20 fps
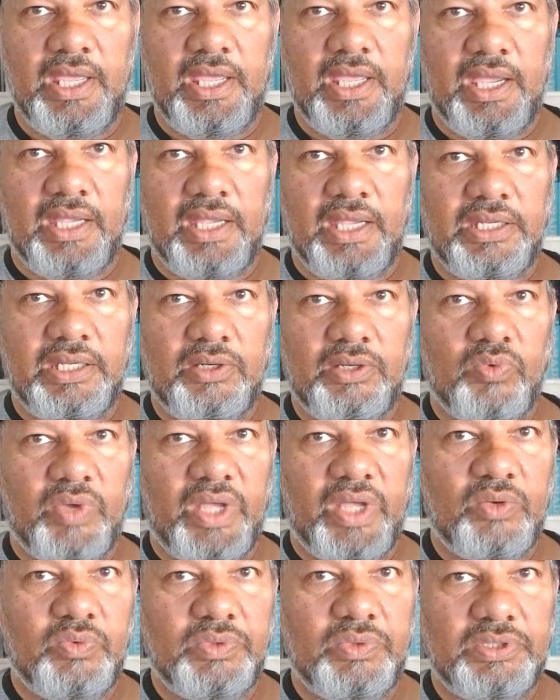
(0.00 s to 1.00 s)
And then
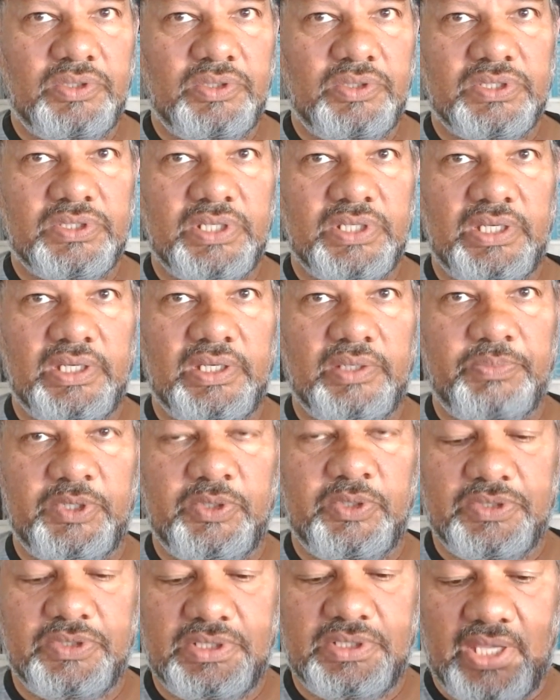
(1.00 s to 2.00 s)
why would you say,
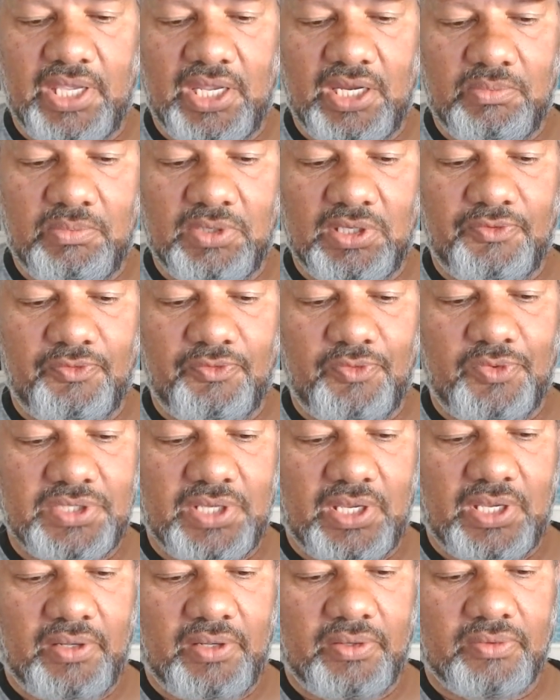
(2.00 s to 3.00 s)
because in Arabic if you
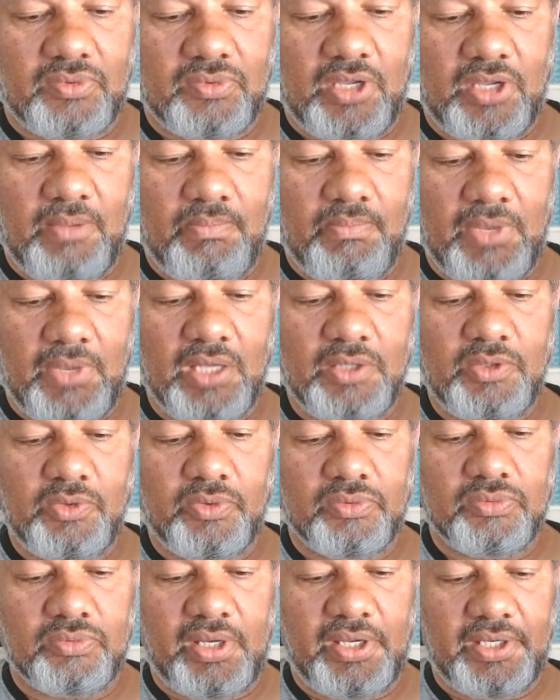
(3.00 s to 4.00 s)
say Ar-Rahman
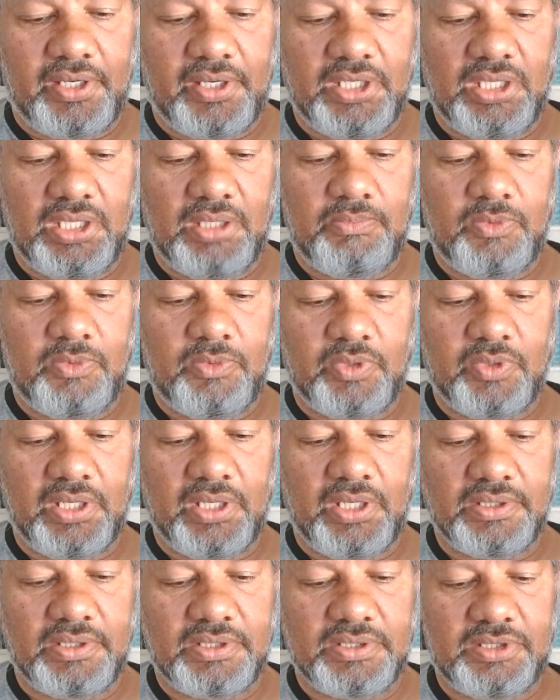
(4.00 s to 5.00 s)
or Rahim, you
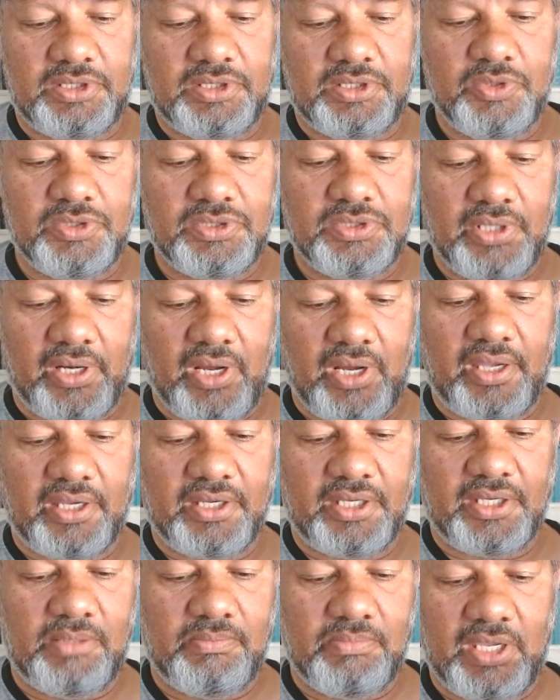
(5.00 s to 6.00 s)
can use the
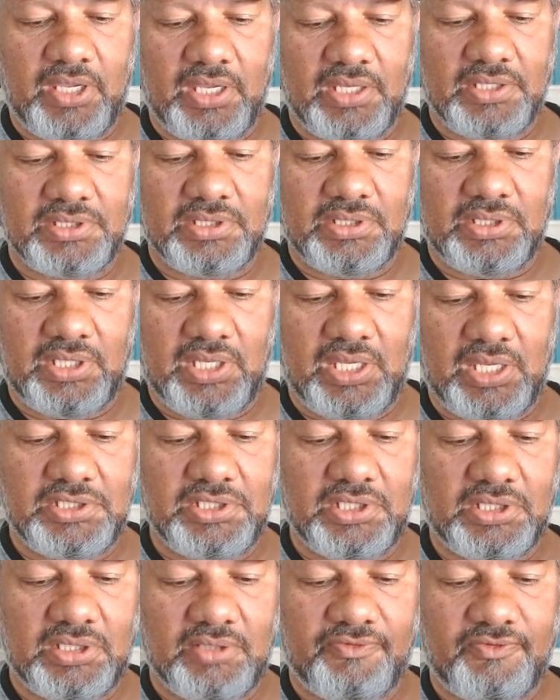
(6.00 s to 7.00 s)
Rahim as an
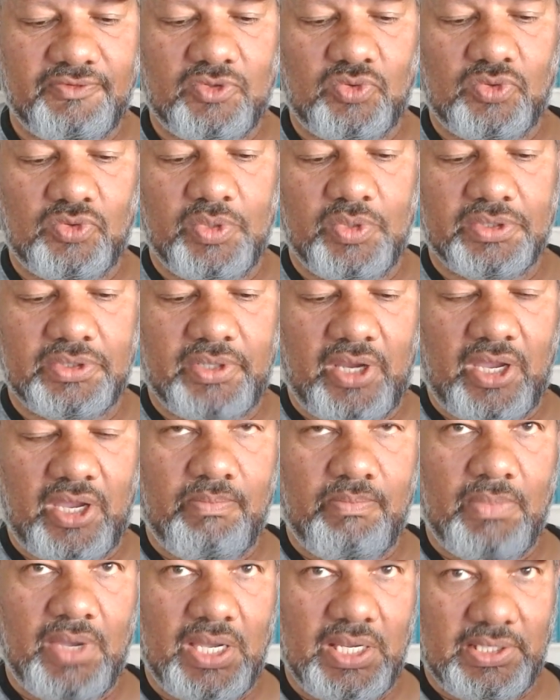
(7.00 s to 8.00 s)
adjective to the word
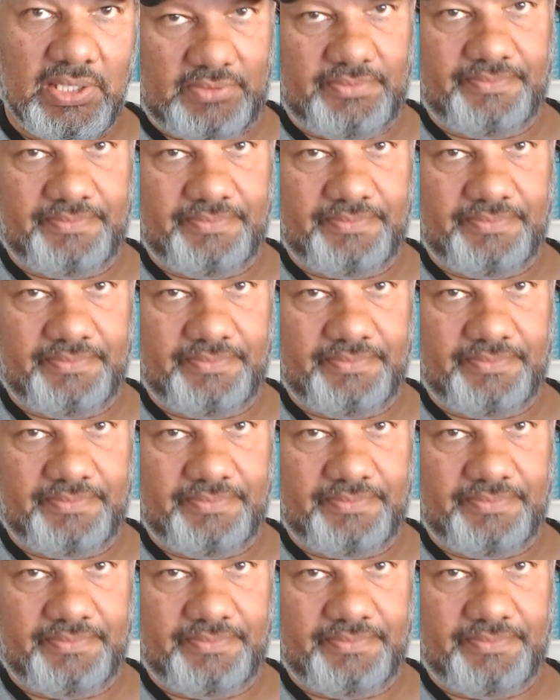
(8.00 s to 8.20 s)
Rahman.